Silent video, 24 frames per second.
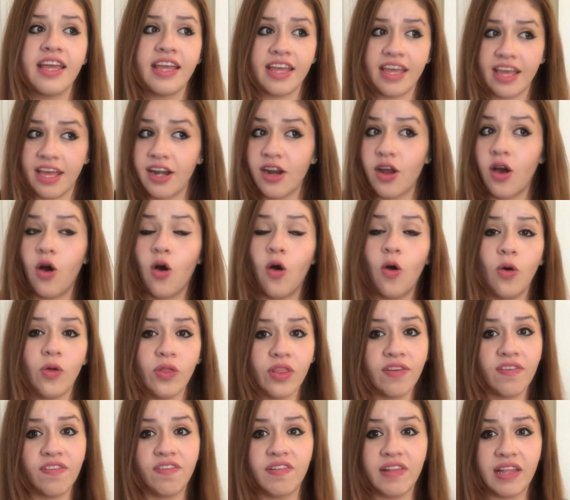Get all
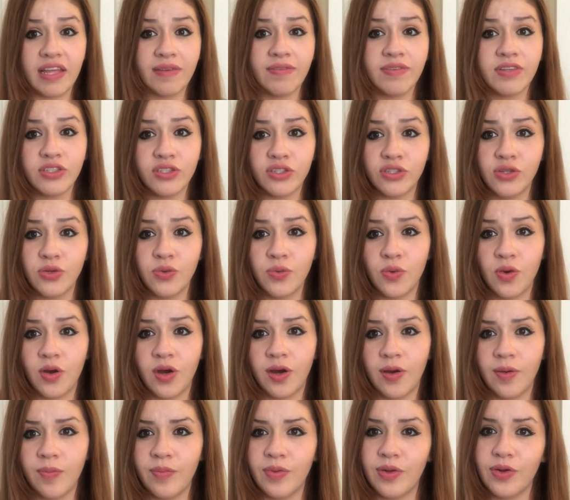the flavors you
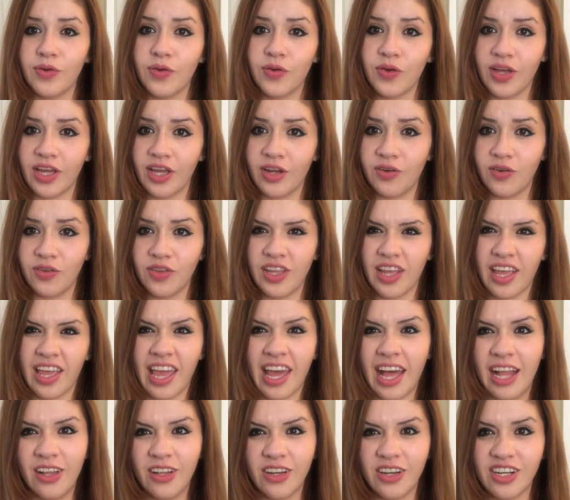want, but don't get all the
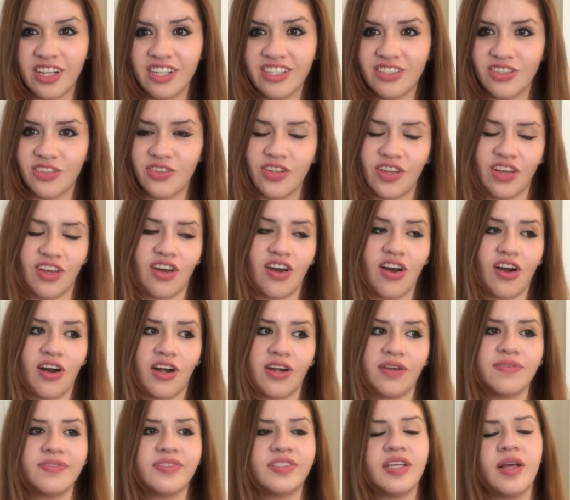calories, all the
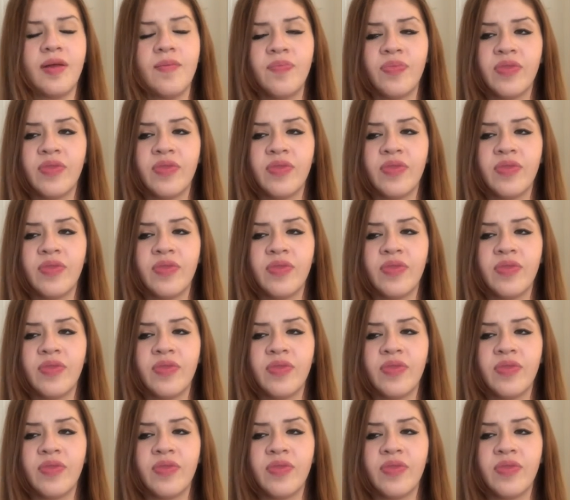carbs.